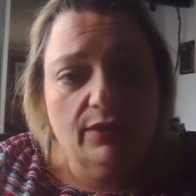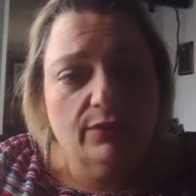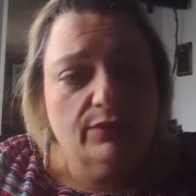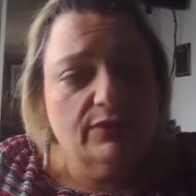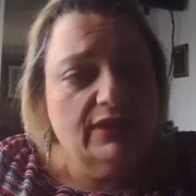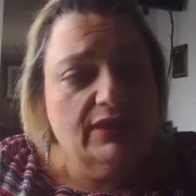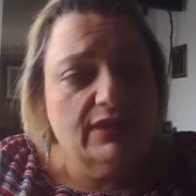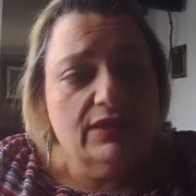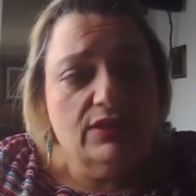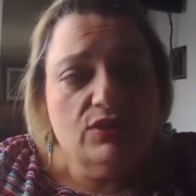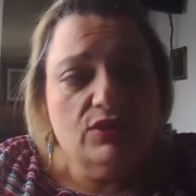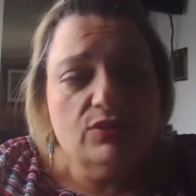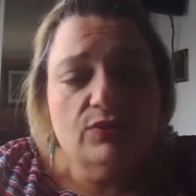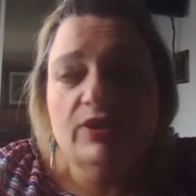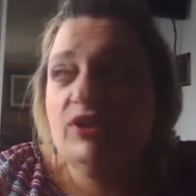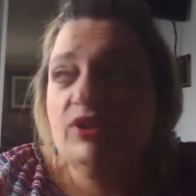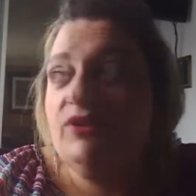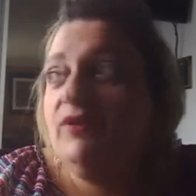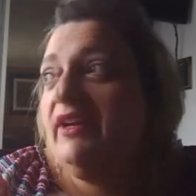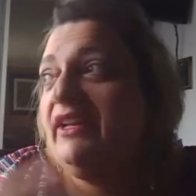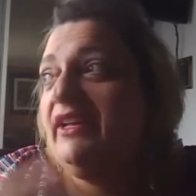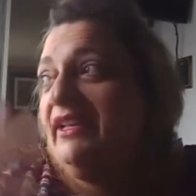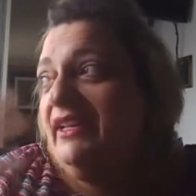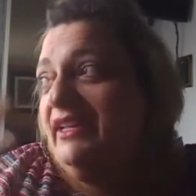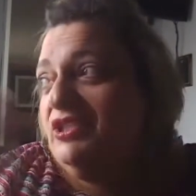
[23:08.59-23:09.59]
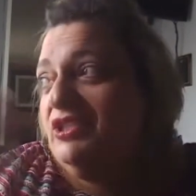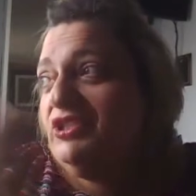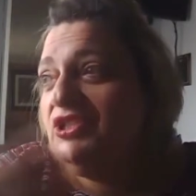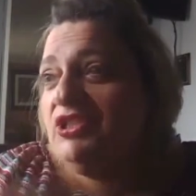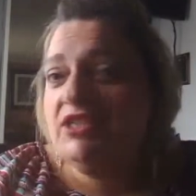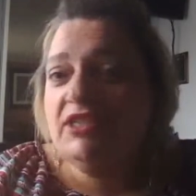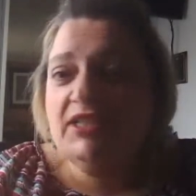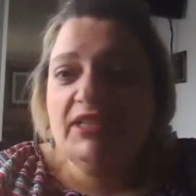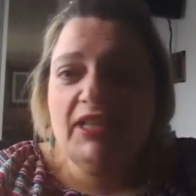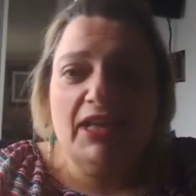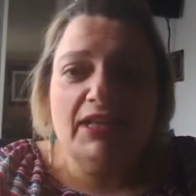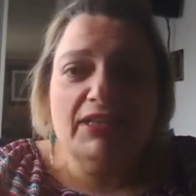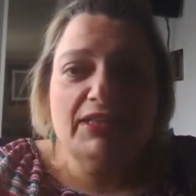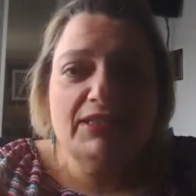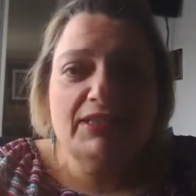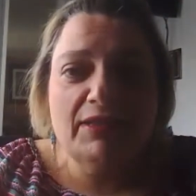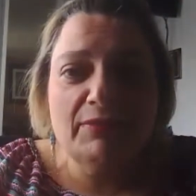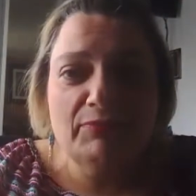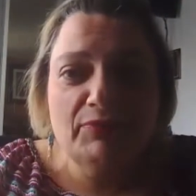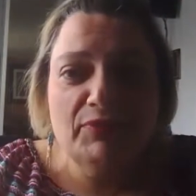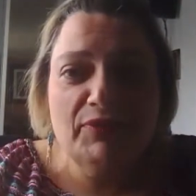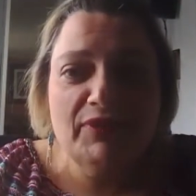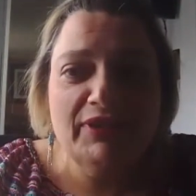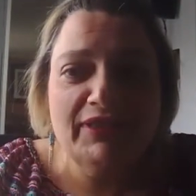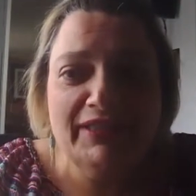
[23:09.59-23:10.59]
and he's doing great he just got some
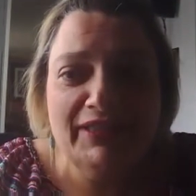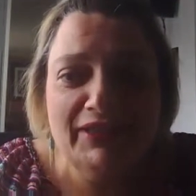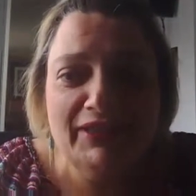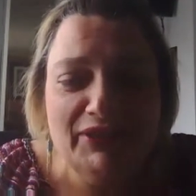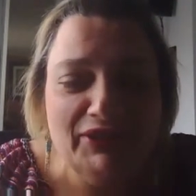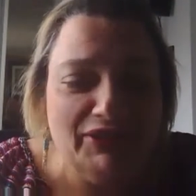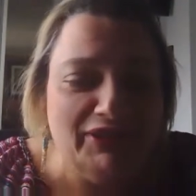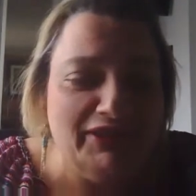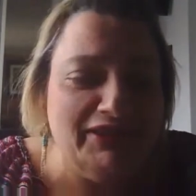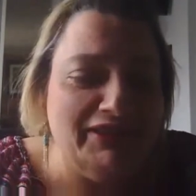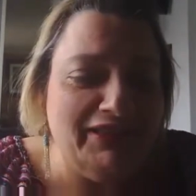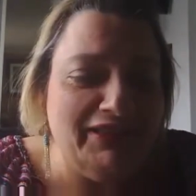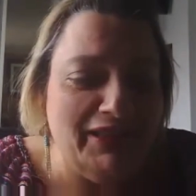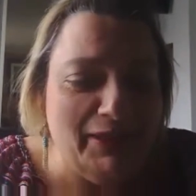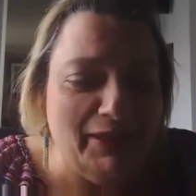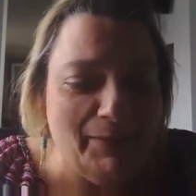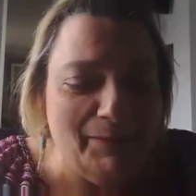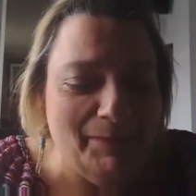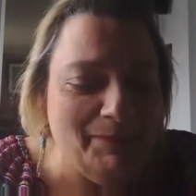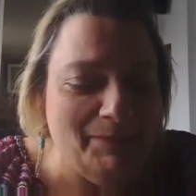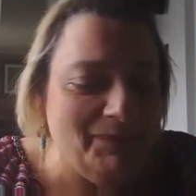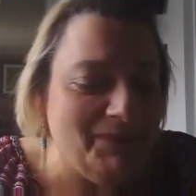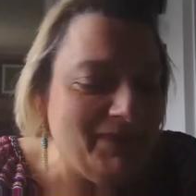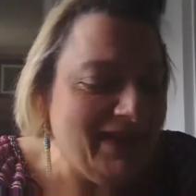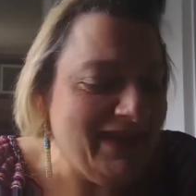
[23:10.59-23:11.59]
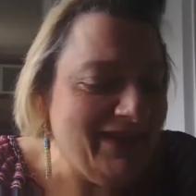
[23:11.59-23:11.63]
really good um,